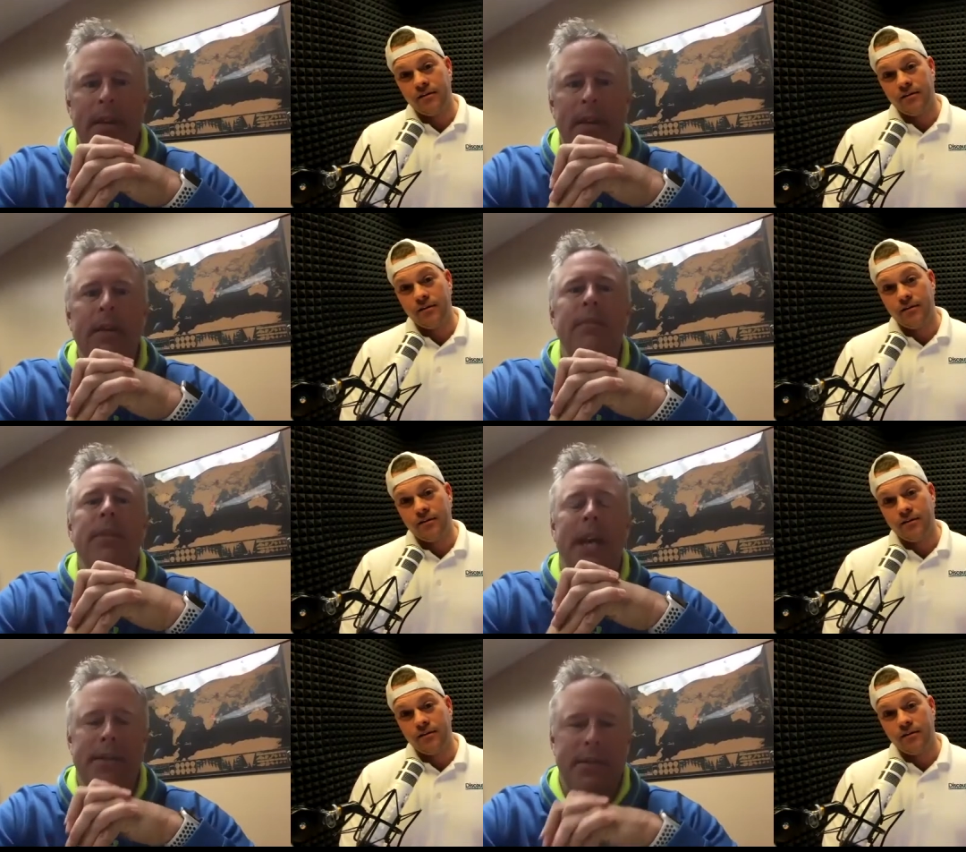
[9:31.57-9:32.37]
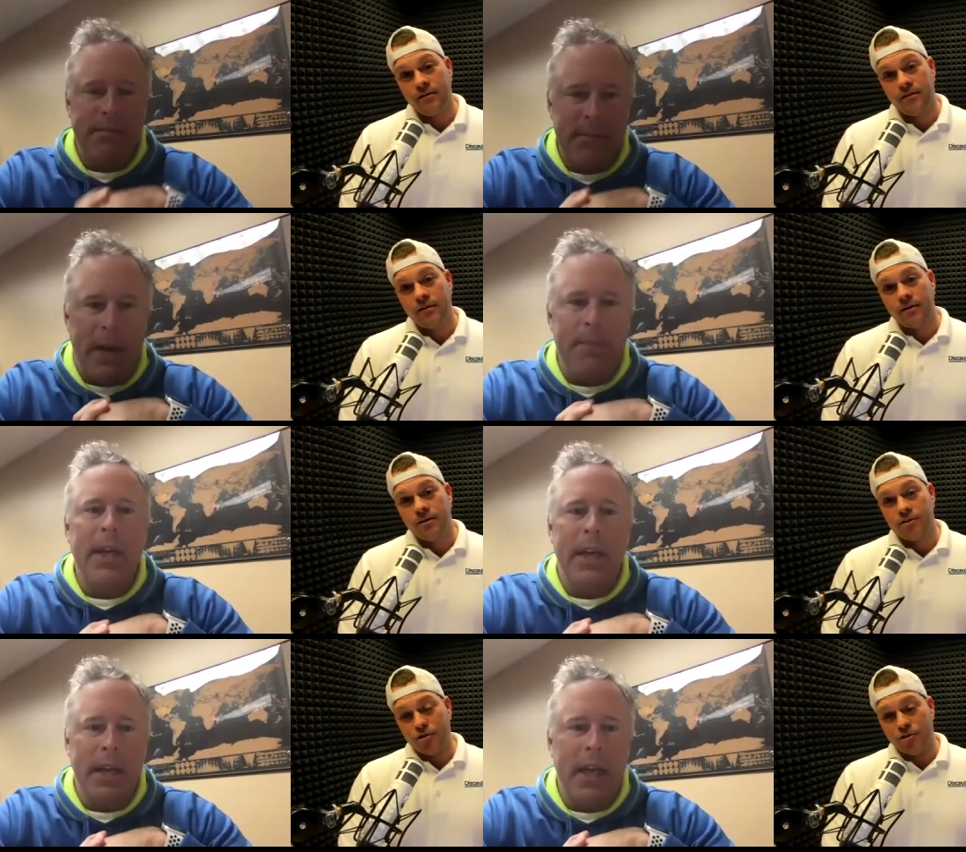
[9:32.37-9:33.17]
Speaker 1: Yes. Yep. And,
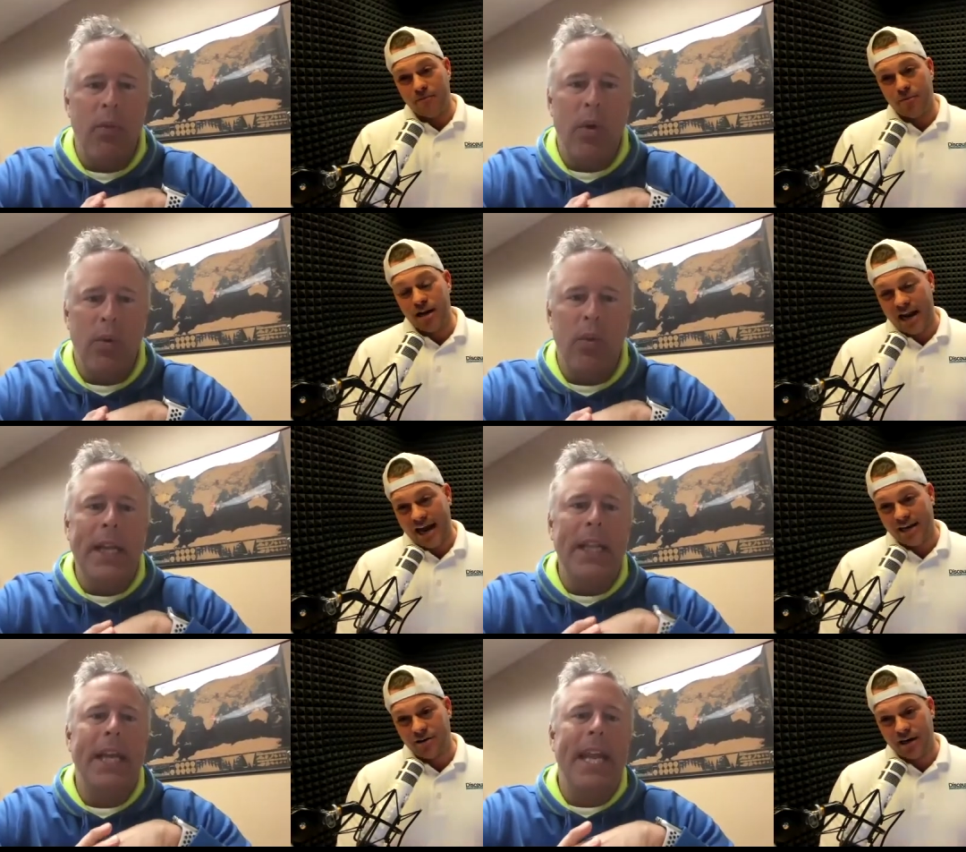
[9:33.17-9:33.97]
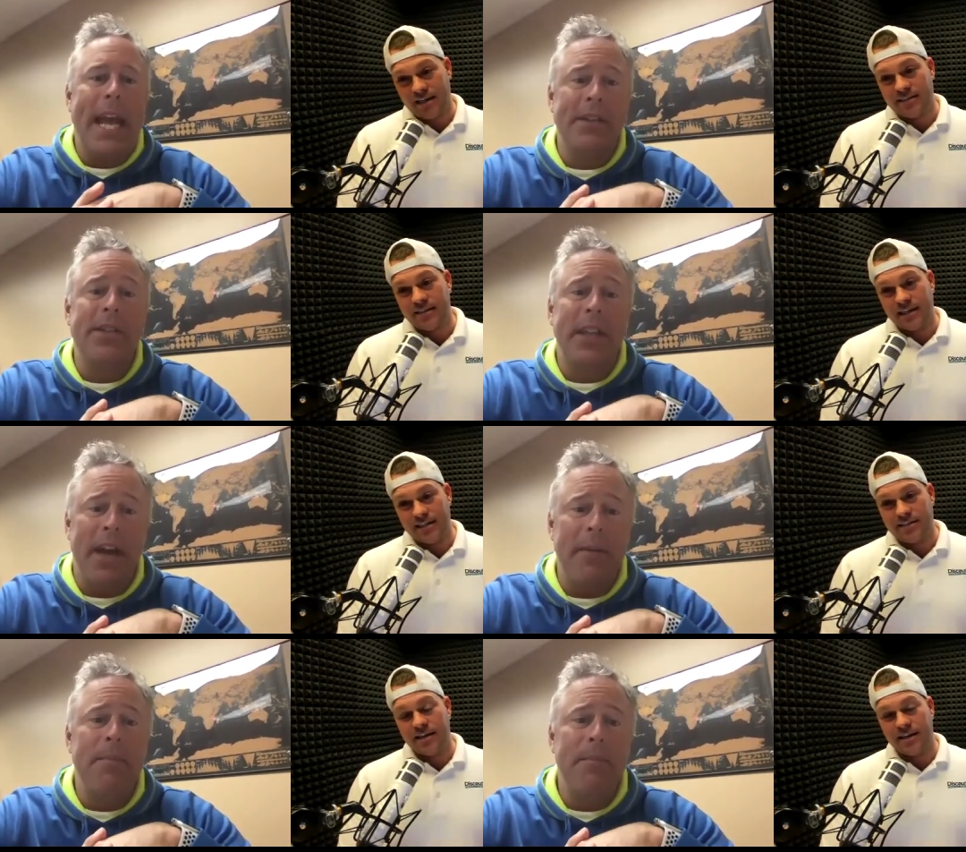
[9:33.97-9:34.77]
so you type in an really address and it's
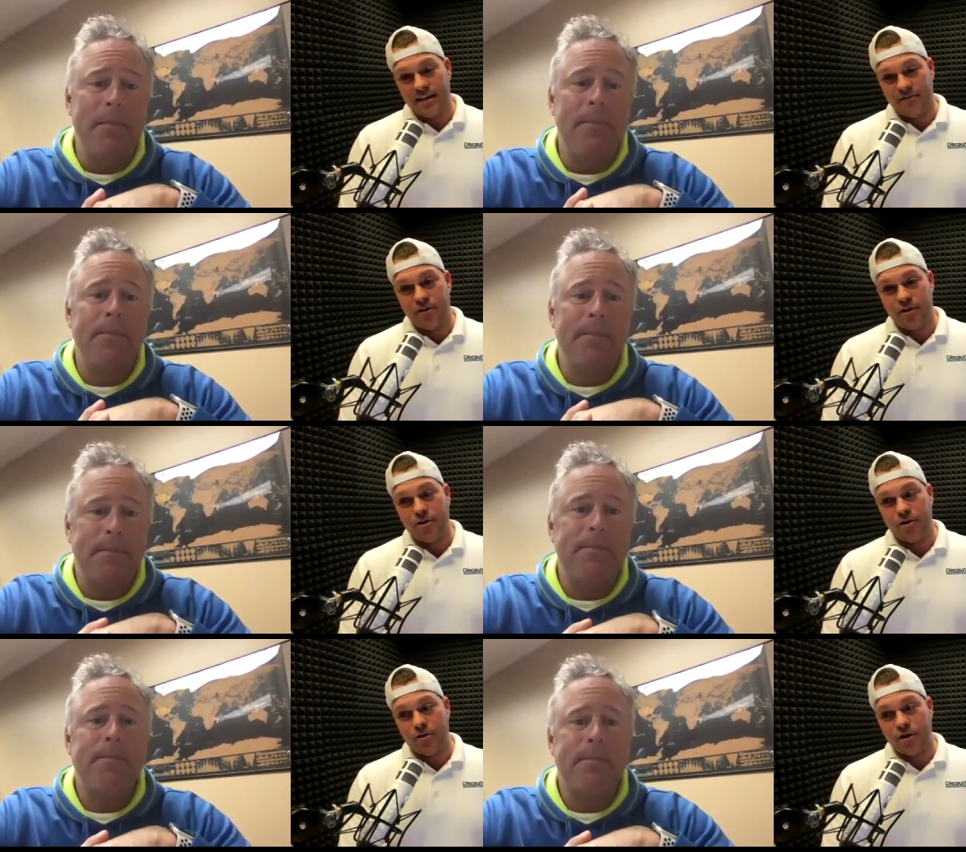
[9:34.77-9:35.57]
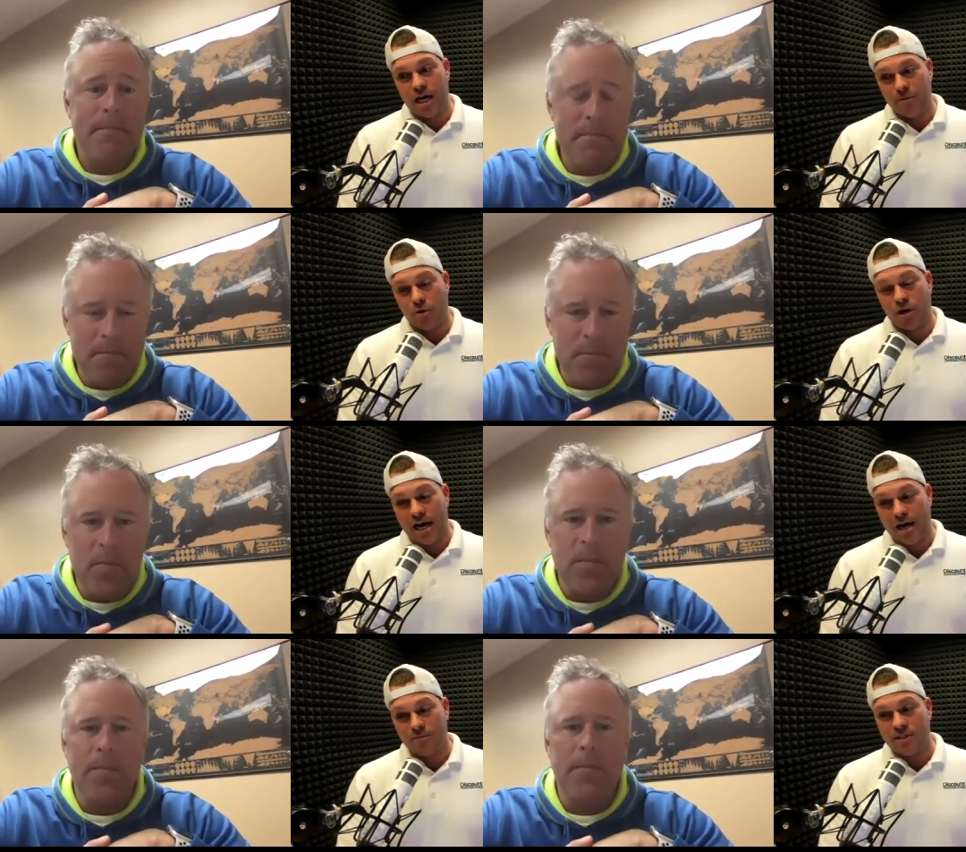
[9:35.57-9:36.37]
going to give you a couple
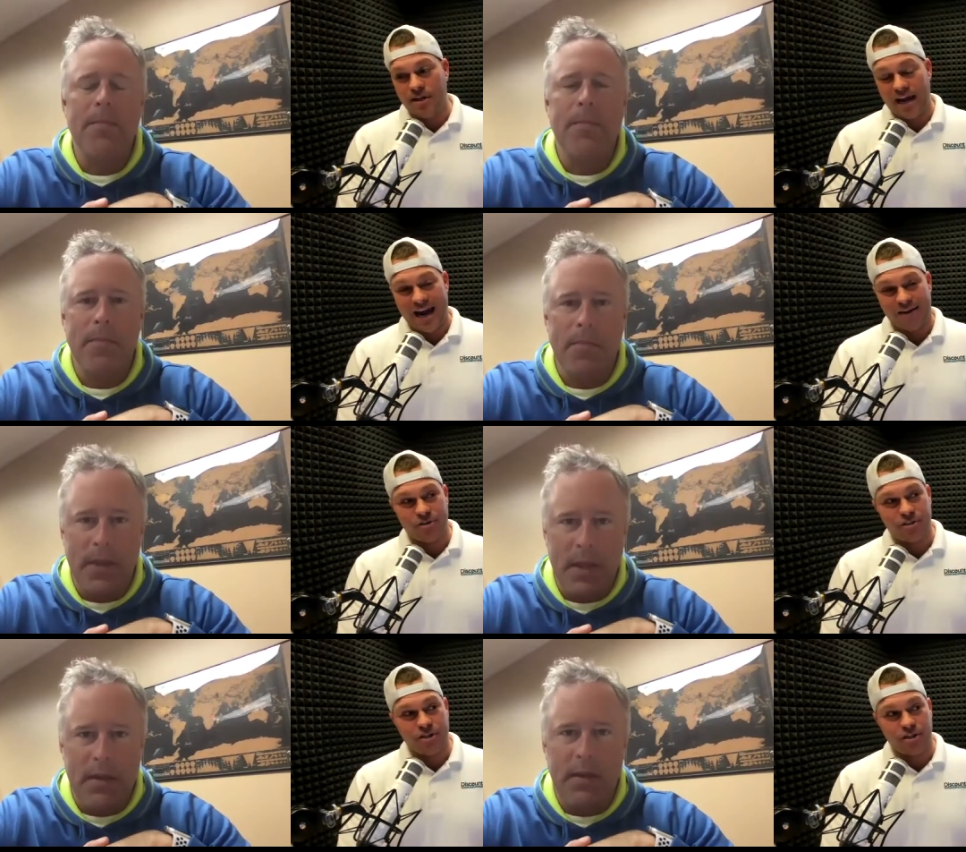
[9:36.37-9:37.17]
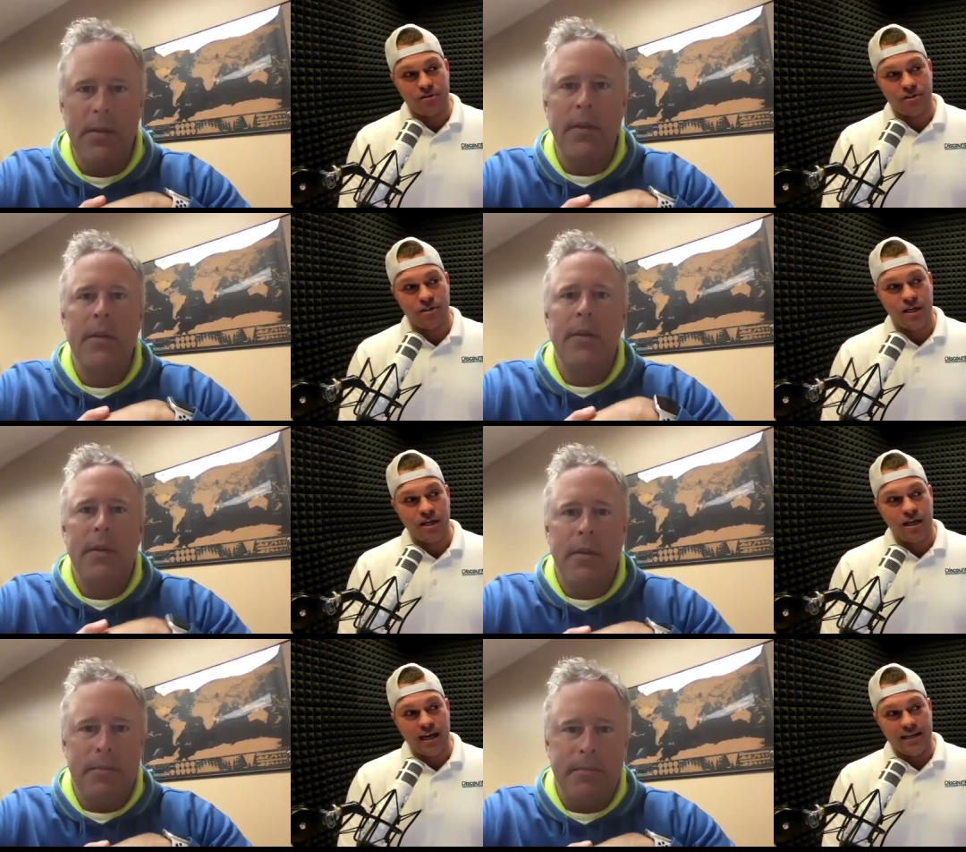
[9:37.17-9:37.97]
comps and then average those
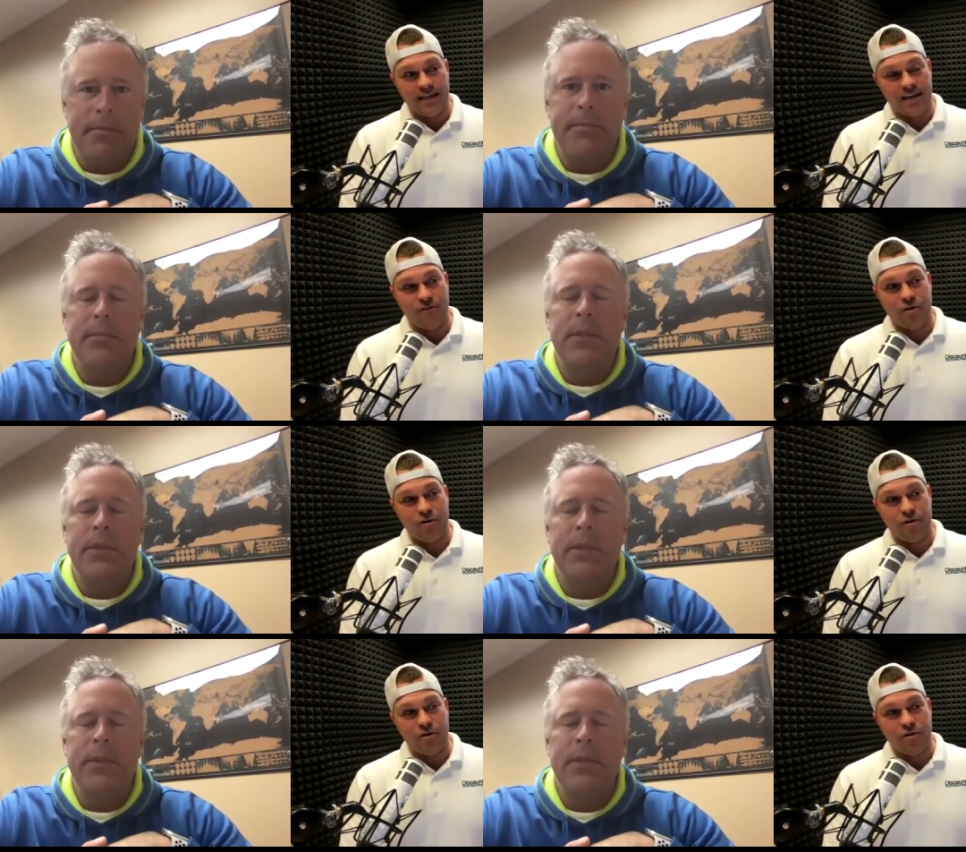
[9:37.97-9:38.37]
and give you an